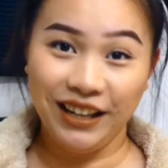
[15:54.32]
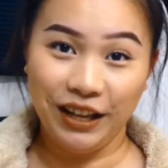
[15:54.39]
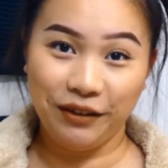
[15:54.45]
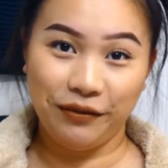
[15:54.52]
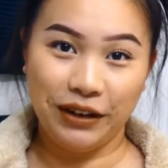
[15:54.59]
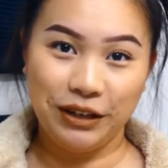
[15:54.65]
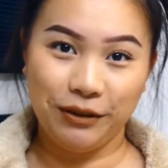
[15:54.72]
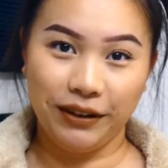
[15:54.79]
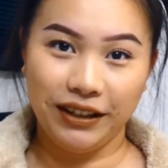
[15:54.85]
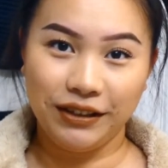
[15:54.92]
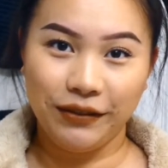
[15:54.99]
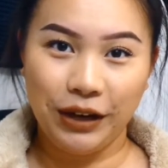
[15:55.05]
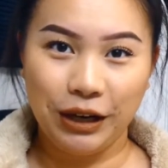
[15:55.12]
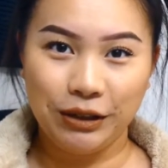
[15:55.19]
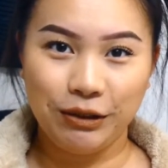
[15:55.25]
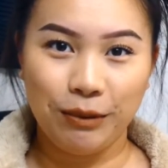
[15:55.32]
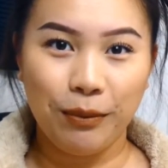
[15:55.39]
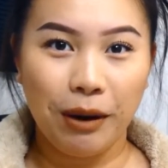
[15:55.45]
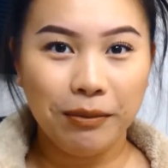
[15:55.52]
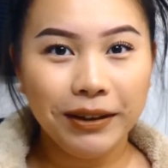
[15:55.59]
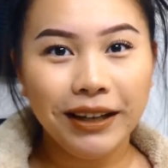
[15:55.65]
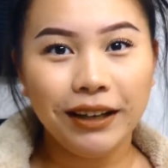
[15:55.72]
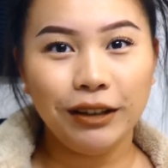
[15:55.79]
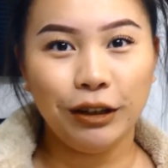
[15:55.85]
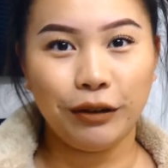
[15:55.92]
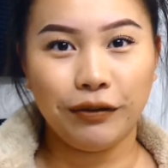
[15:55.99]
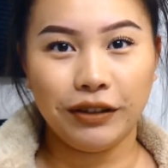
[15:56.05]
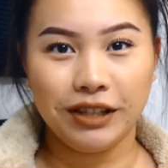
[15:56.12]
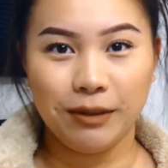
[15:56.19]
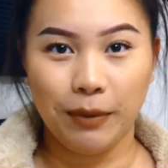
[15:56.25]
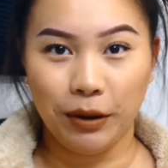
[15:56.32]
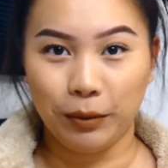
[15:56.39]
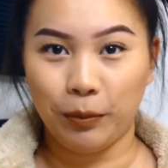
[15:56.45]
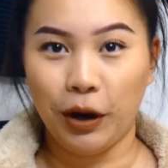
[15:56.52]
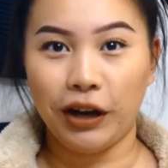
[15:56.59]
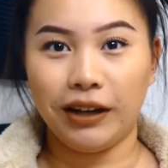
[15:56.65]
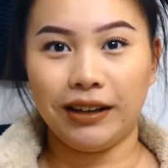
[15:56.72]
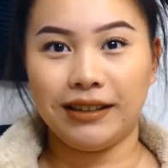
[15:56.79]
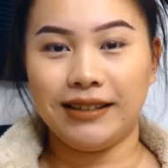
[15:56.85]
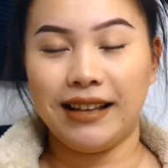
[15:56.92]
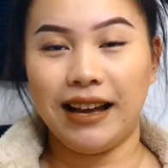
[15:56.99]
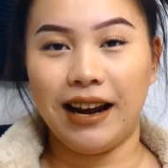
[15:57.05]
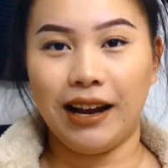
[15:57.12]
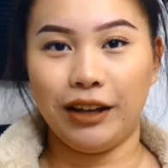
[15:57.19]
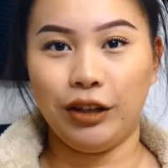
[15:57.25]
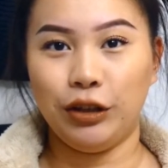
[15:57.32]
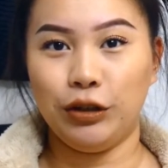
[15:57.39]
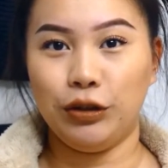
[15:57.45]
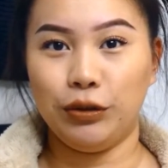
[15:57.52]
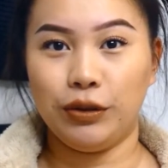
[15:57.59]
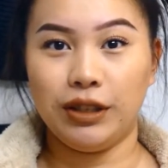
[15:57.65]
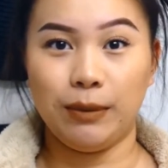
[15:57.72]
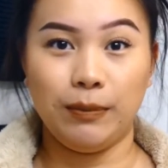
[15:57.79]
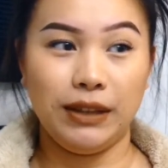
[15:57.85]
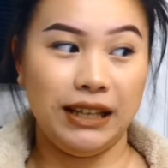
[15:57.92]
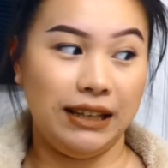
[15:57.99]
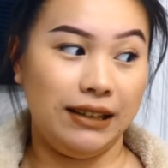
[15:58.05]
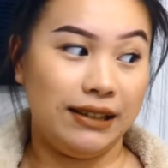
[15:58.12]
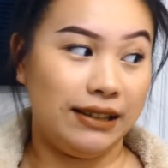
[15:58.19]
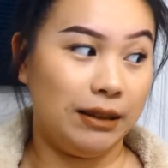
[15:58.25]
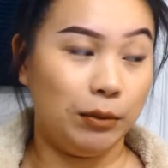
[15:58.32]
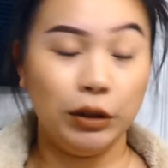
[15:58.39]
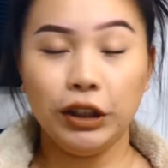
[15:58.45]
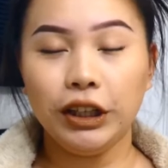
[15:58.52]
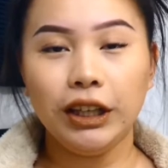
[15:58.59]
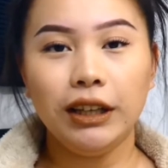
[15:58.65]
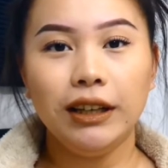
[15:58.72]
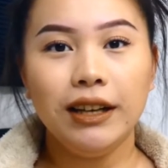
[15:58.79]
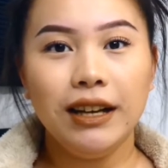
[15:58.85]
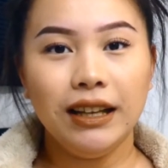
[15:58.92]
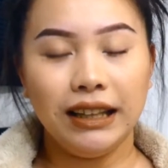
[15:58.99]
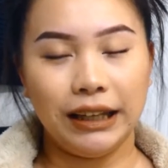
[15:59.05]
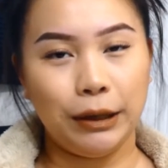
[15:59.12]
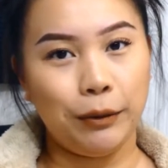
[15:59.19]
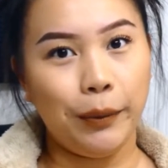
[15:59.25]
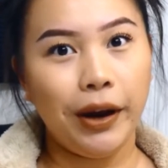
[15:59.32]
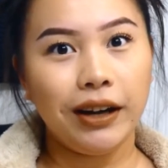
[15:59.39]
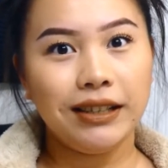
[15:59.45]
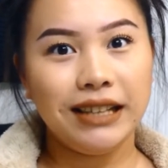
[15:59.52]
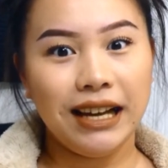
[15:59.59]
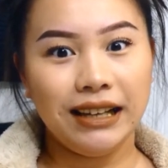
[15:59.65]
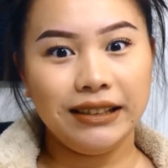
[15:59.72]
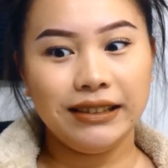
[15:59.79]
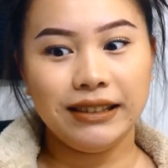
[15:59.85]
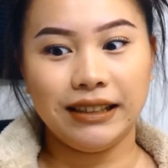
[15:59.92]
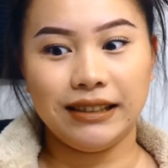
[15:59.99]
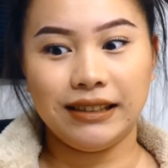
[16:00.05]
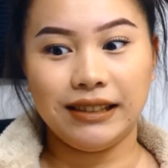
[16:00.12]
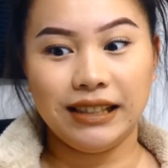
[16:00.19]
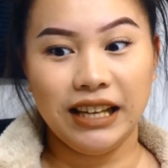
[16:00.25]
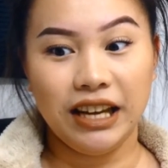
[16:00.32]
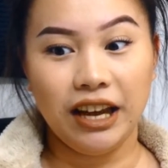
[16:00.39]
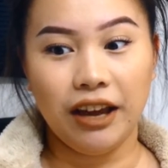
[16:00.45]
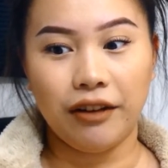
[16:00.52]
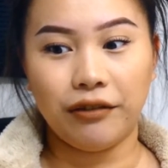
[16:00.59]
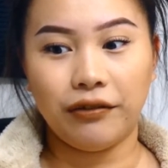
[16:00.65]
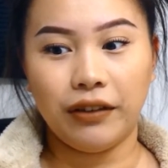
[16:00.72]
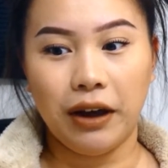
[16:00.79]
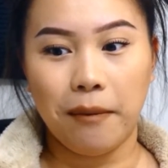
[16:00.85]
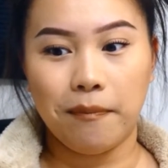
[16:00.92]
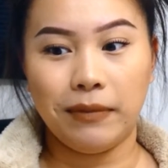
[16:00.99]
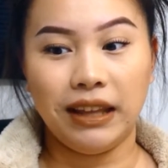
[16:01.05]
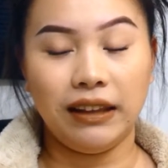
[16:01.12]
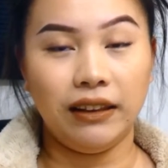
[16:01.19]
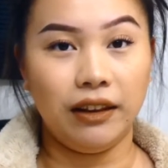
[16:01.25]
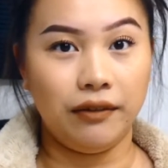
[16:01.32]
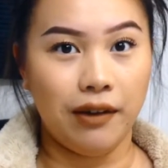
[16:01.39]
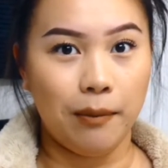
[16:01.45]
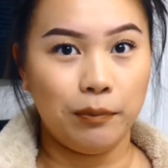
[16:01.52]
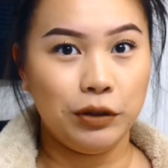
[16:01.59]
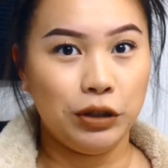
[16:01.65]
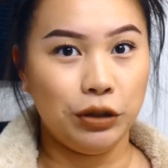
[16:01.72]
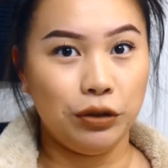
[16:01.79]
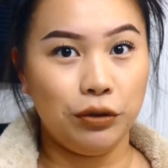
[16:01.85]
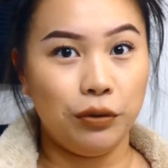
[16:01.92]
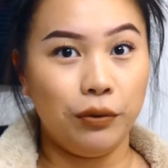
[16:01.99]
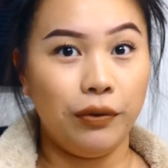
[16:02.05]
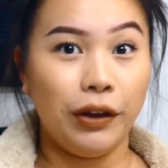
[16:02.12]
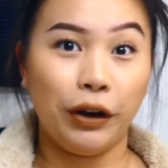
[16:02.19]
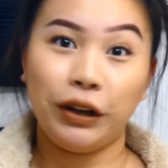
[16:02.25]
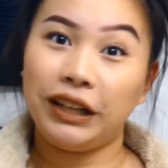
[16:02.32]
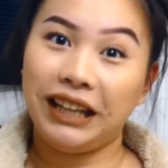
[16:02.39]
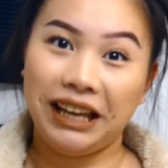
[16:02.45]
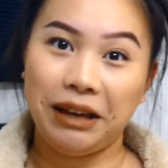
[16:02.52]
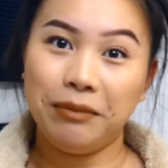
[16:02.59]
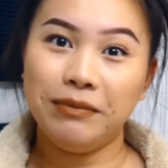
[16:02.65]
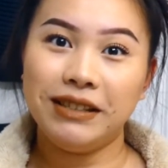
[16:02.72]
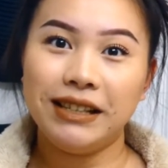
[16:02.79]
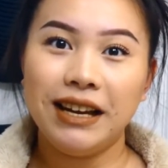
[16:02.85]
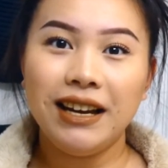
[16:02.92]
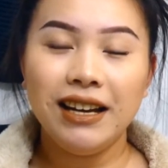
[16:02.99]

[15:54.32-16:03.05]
a lot of fun doing this video, so I'm probably going to look for some other products that I could do something similar, like a wear test, and see if they live up to their claims.